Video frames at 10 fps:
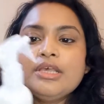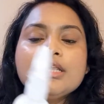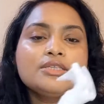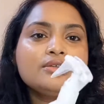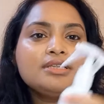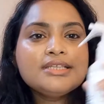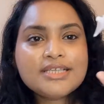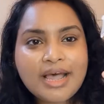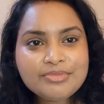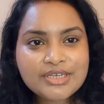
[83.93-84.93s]
So this
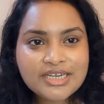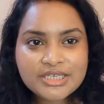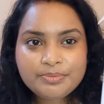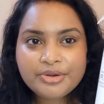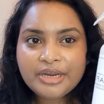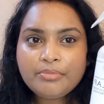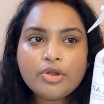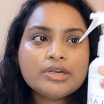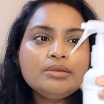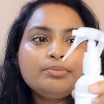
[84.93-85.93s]
comes in a spray
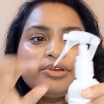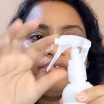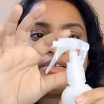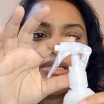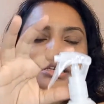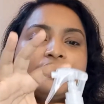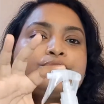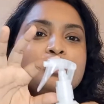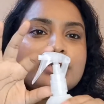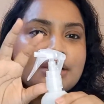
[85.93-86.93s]
bottle. Previously it
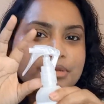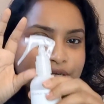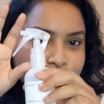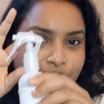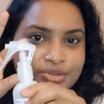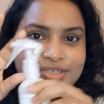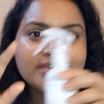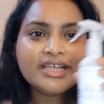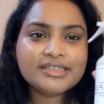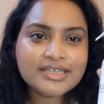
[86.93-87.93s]
used to come in a
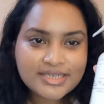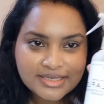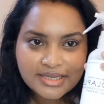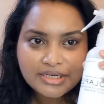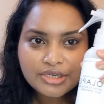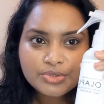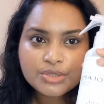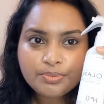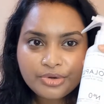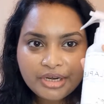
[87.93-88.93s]
nozzle, and this is the new
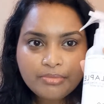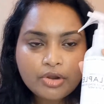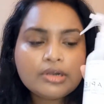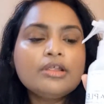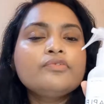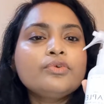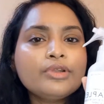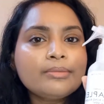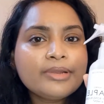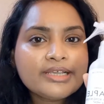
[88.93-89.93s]
spray bottle of
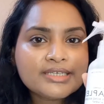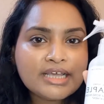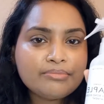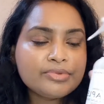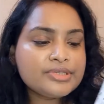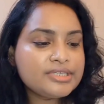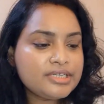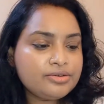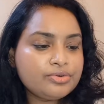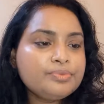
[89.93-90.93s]
Olaplex number
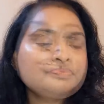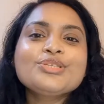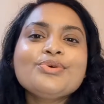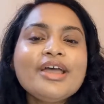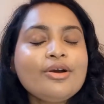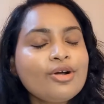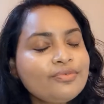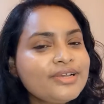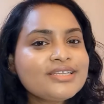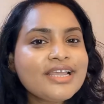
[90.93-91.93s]
0. So I
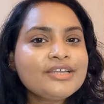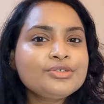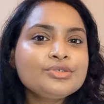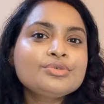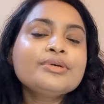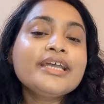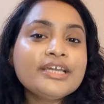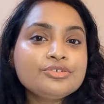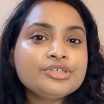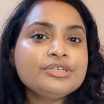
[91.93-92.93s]
always like to do
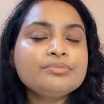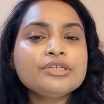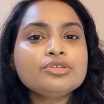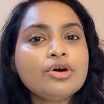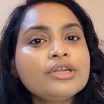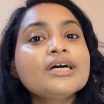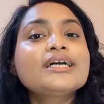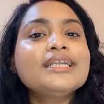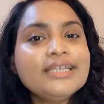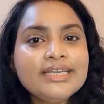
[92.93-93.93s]
hair treatment on a
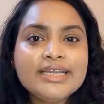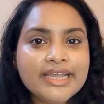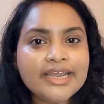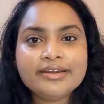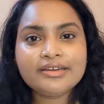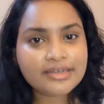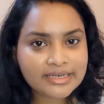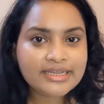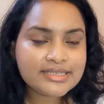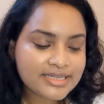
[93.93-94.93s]
clean hair and a
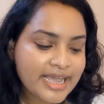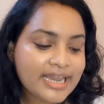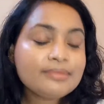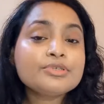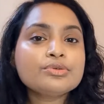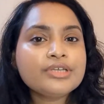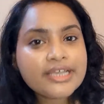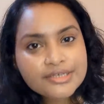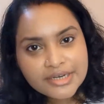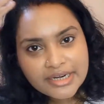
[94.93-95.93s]
clean scalp. So
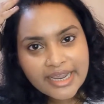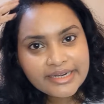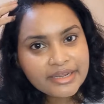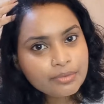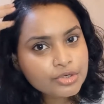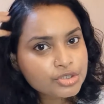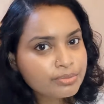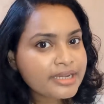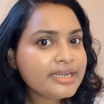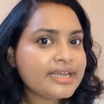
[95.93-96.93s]
yesterday night I washed
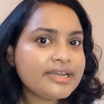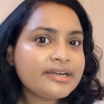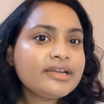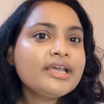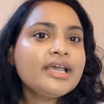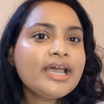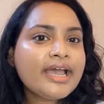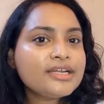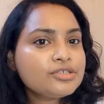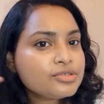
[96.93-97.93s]
my hair
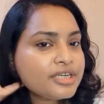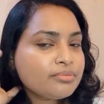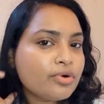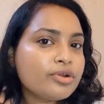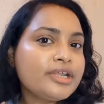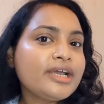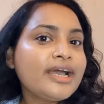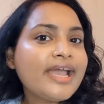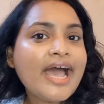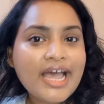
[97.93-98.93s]
and today morning
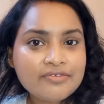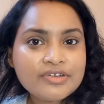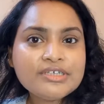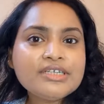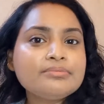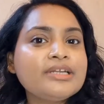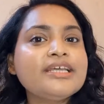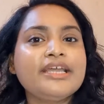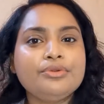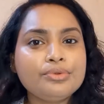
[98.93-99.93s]
I haven't, but
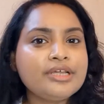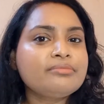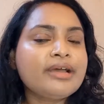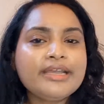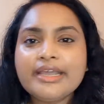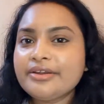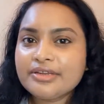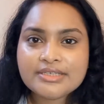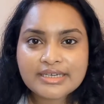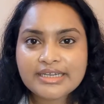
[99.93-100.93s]
I know that my hair
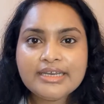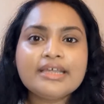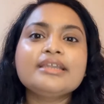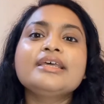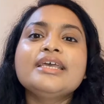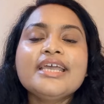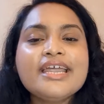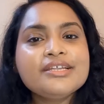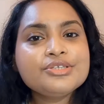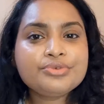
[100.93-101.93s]
is clean and
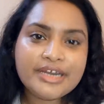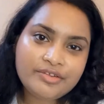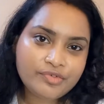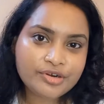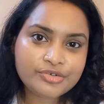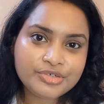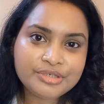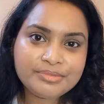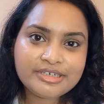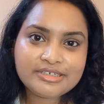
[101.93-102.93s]
it is ready for a
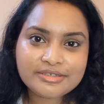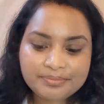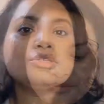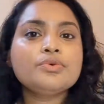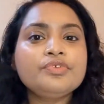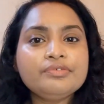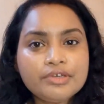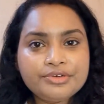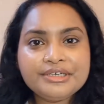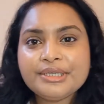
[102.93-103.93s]
treatment. So we
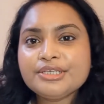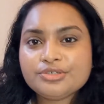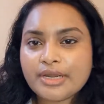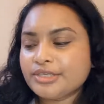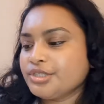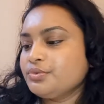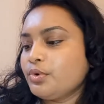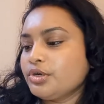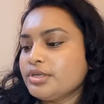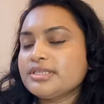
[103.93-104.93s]
will read the instruction.
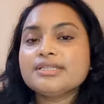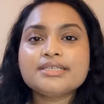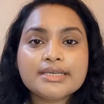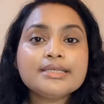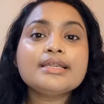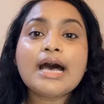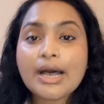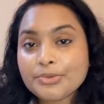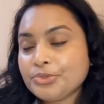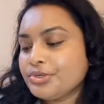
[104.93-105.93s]
What does it say, that
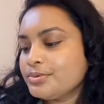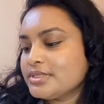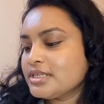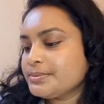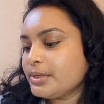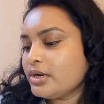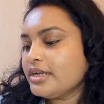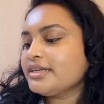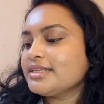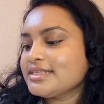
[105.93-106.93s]
how to use this
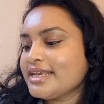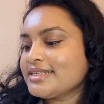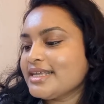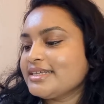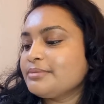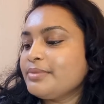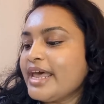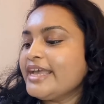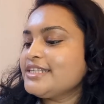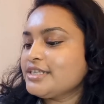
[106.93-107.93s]
product? It says that
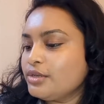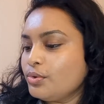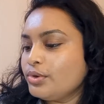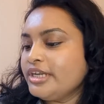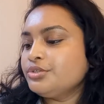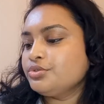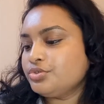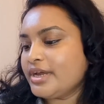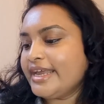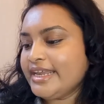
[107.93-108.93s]
apply slowly to
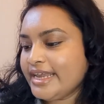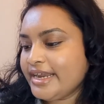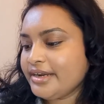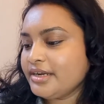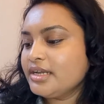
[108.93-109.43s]
dry hair,